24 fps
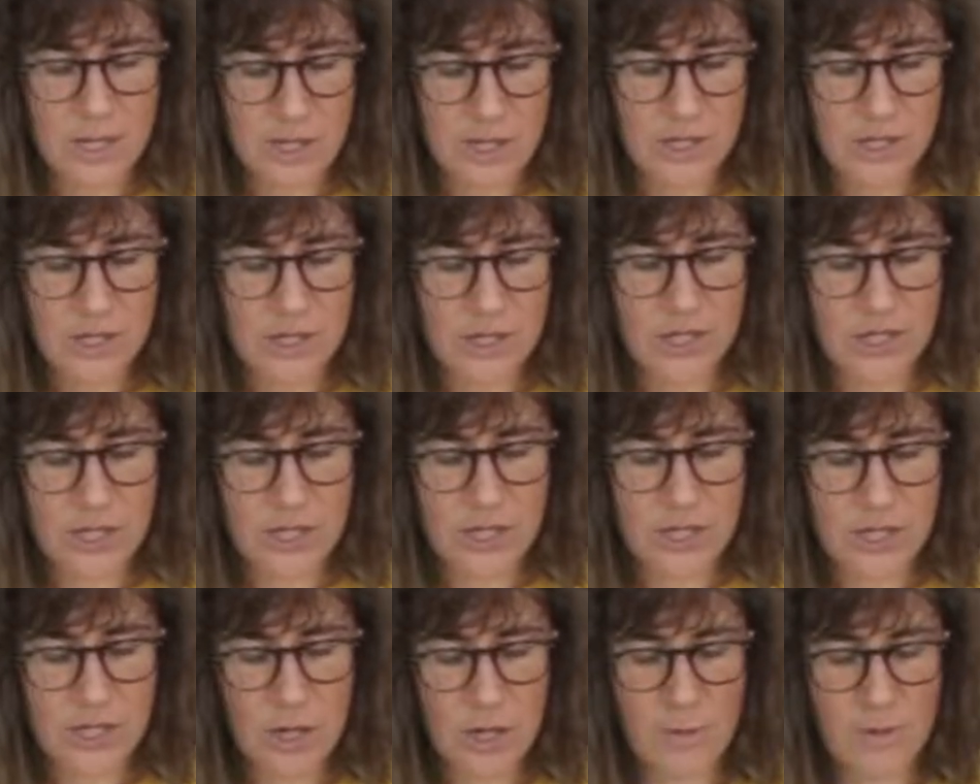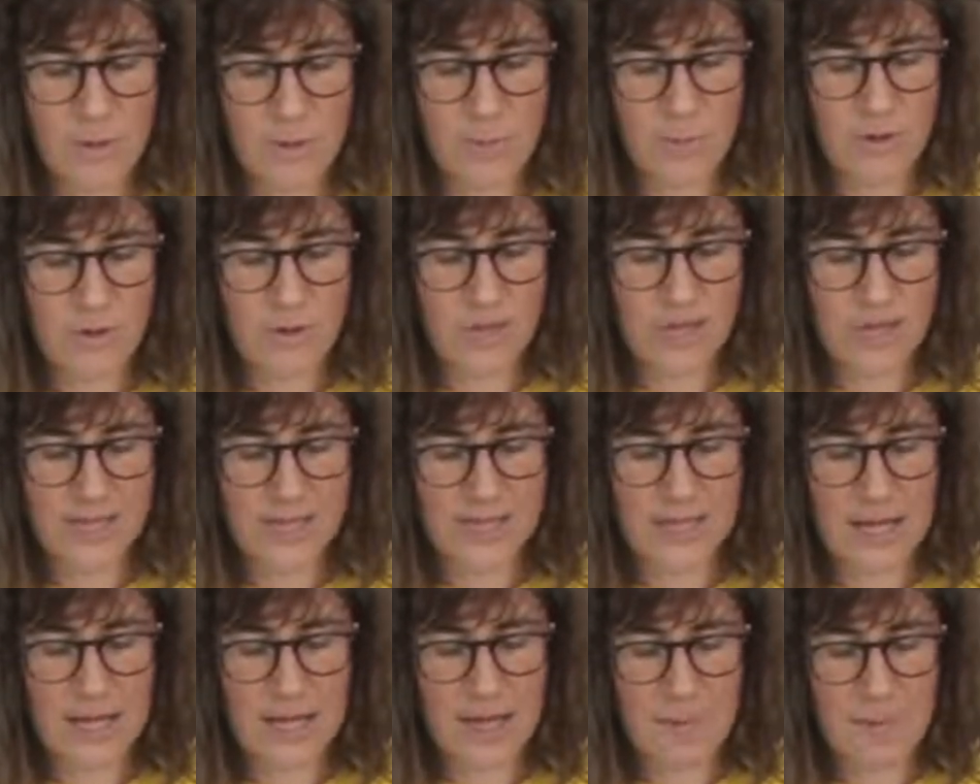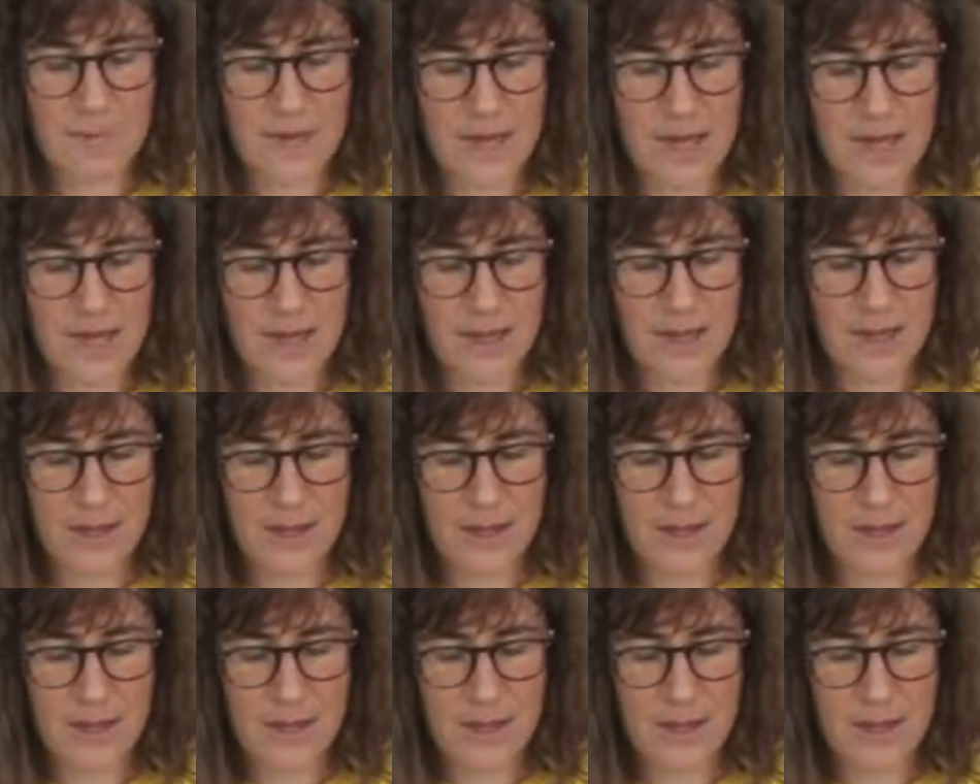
to do, and we just keep it